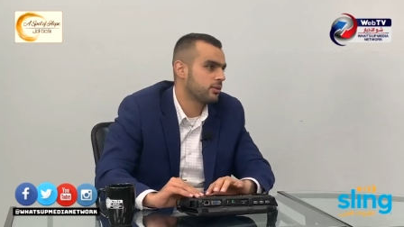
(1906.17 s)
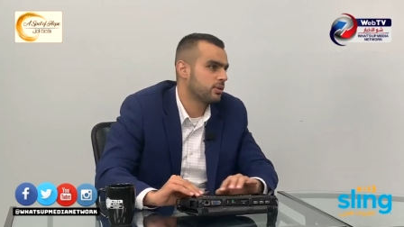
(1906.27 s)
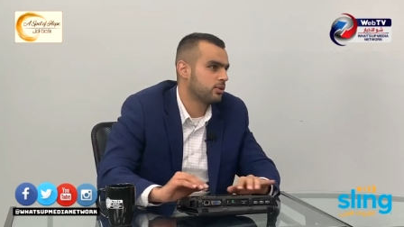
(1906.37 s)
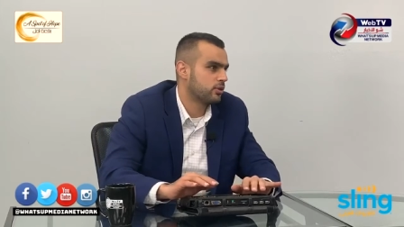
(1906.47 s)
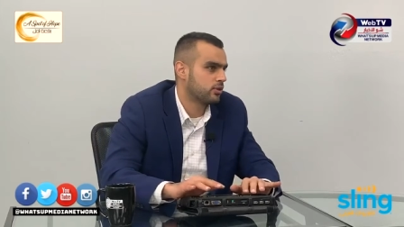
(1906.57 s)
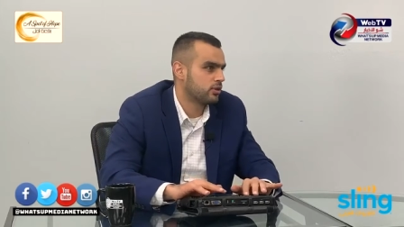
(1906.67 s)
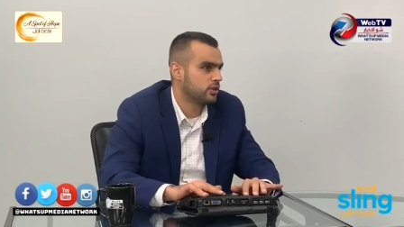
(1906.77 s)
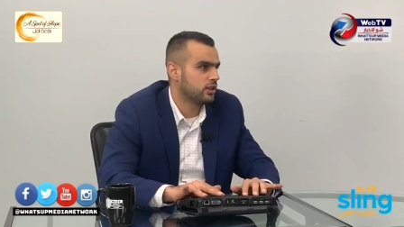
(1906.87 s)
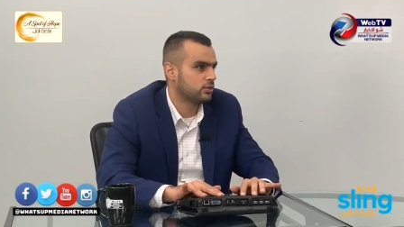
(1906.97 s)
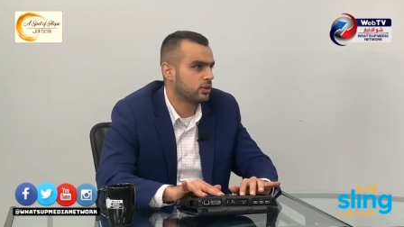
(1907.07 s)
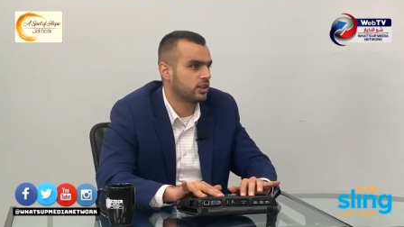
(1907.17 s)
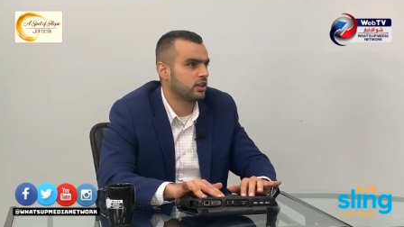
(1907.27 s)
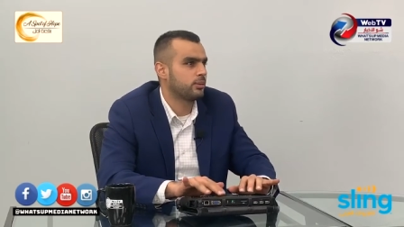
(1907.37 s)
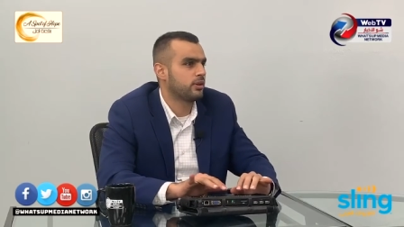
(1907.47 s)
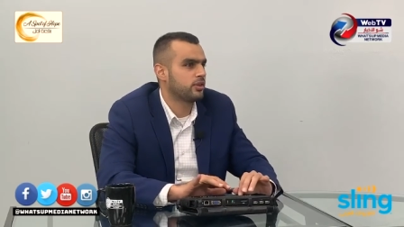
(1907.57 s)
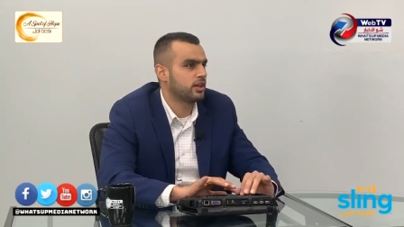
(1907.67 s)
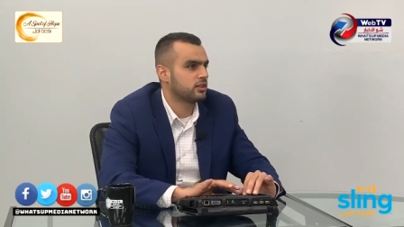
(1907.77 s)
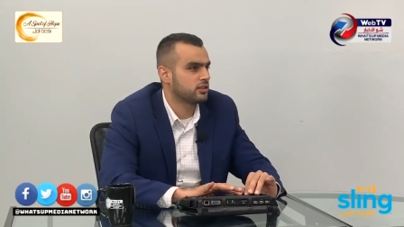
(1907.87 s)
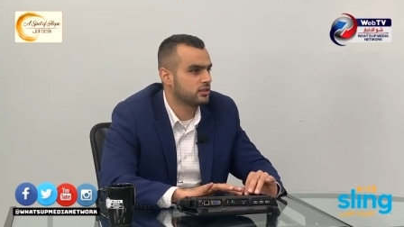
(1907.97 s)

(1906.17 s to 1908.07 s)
I mean, or you didn't really care about that?